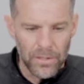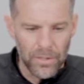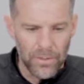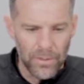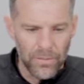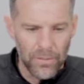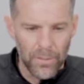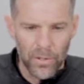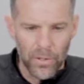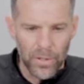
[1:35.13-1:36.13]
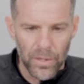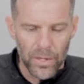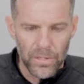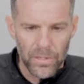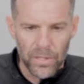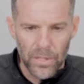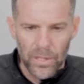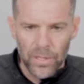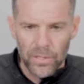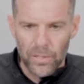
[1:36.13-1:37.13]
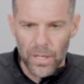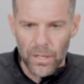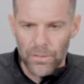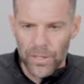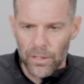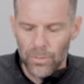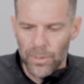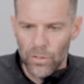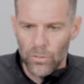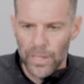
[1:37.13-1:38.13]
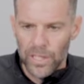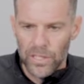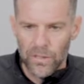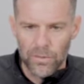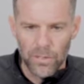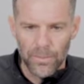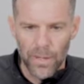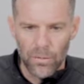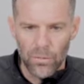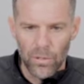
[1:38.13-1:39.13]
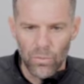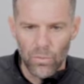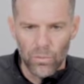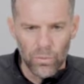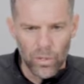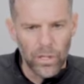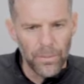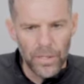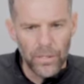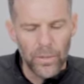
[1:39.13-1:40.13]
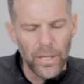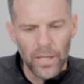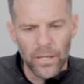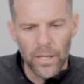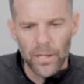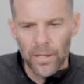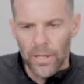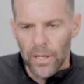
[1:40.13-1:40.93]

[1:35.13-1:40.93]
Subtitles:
So they're familiar with us. So I don't think there'll be too many secrets about what we're going to be doing